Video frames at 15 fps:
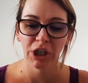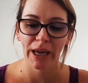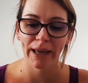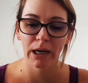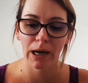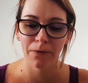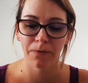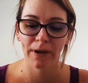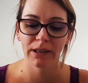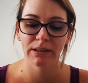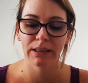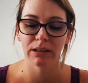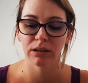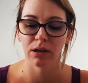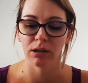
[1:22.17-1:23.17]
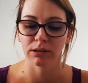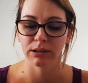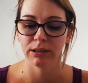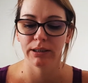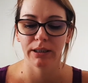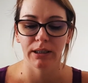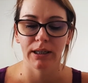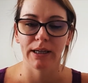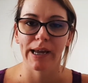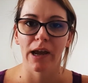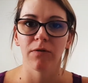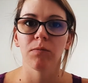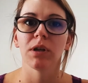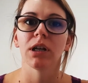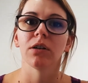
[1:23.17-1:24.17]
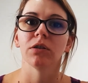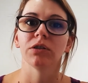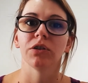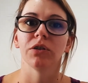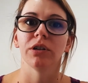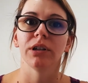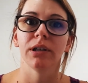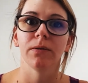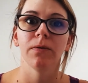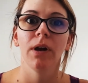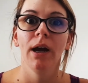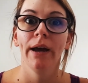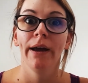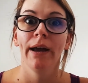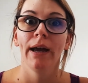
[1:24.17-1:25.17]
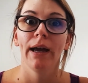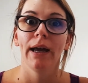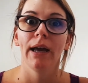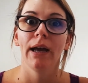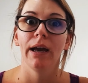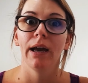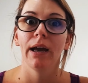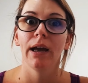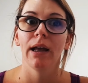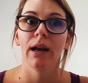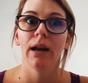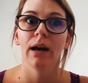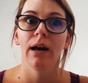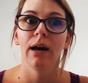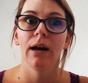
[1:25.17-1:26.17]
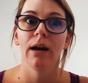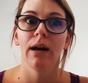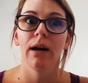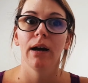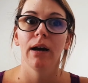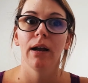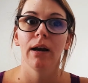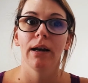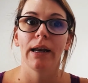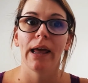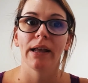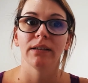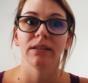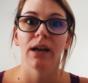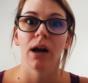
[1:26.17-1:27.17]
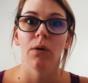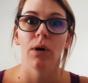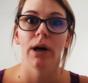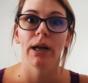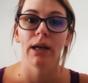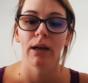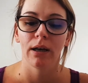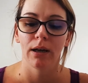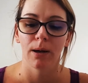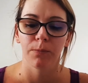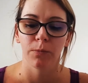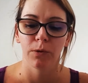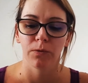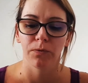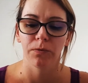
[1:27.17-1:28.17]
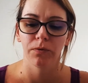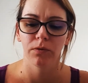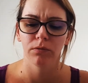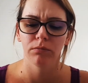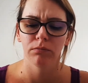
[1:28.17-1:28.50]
And I found that doctor, and he gave me that alternative. And that's how I ended up with